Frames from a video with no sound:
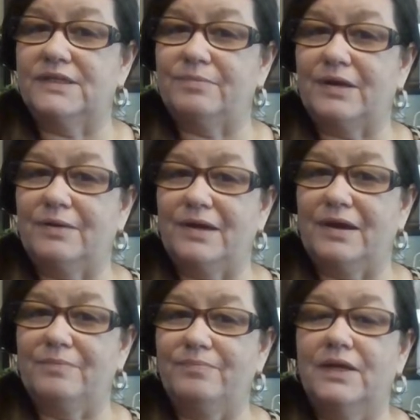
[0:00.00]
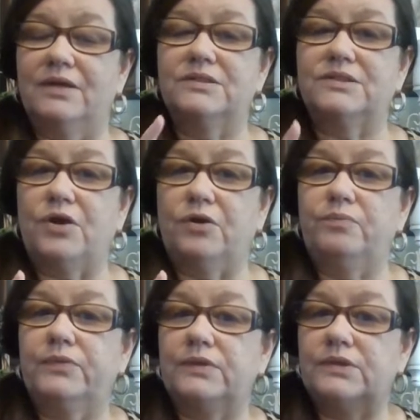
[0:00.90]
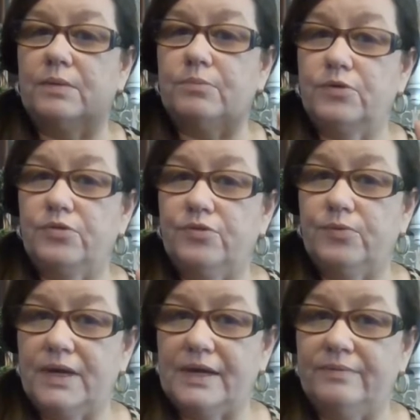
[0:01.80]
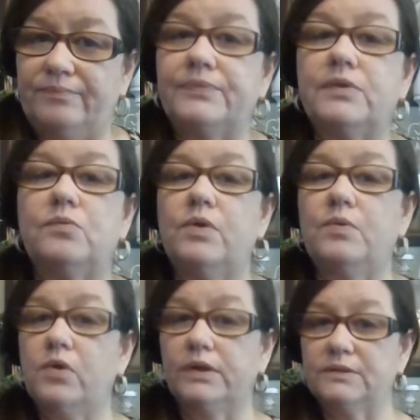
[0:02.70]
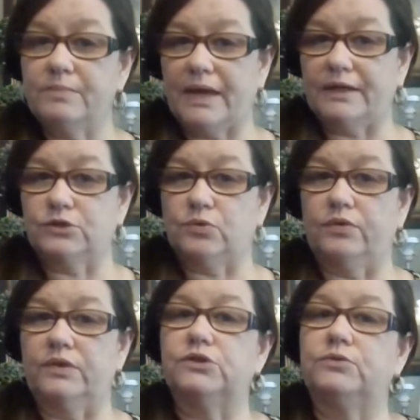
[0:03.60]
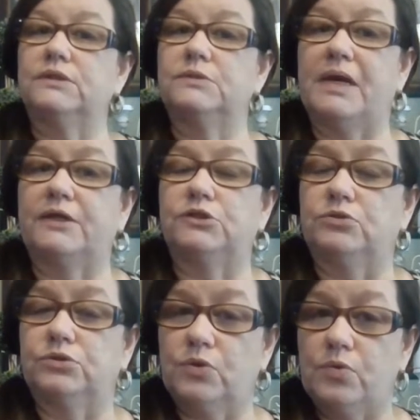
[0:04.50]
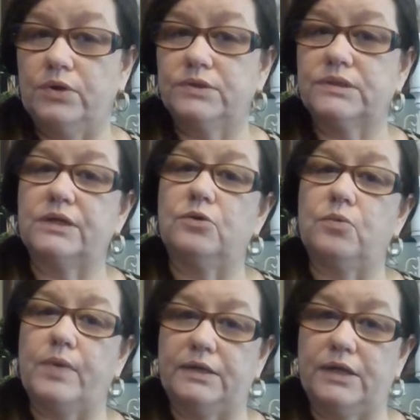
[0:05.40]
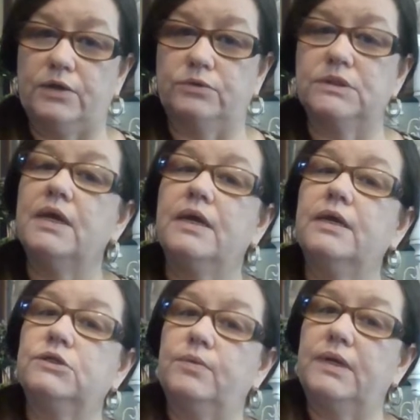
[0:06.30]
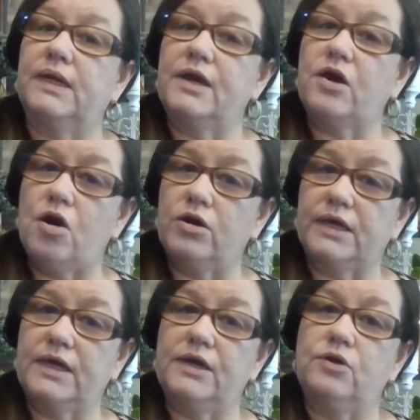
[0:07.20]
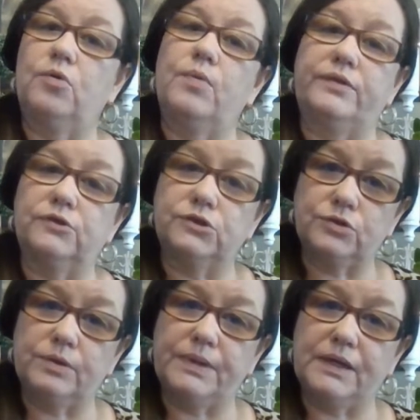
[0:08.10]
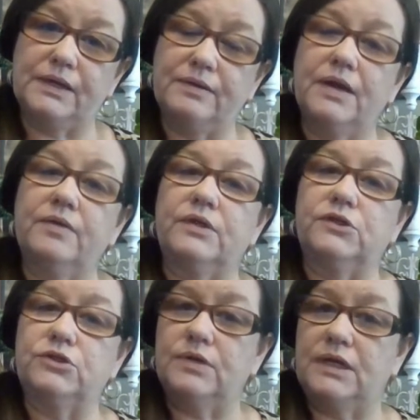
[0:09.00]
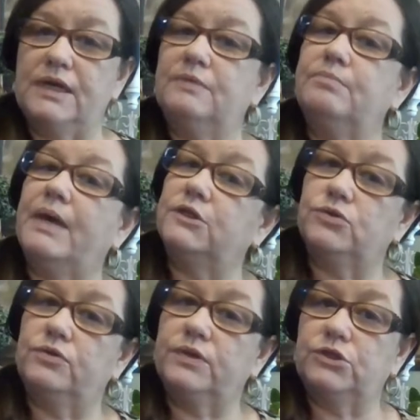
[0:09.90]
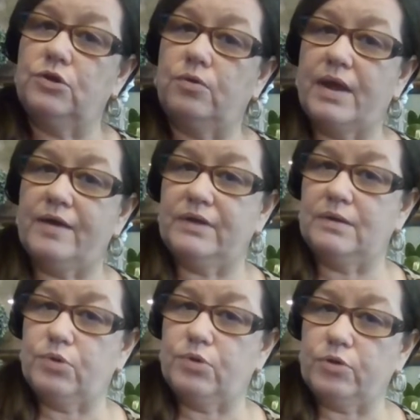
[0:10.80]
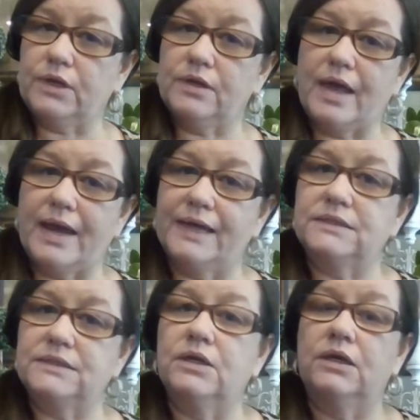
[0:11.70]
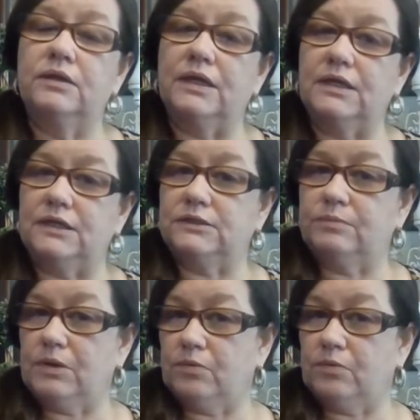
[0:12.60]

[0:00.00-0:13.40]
tip coming up. So number 3, we want to make sure that you inspect your doors and your windows. Do any caulking or weather stripping that you need. Make sure that you don't have any broken glass that needs to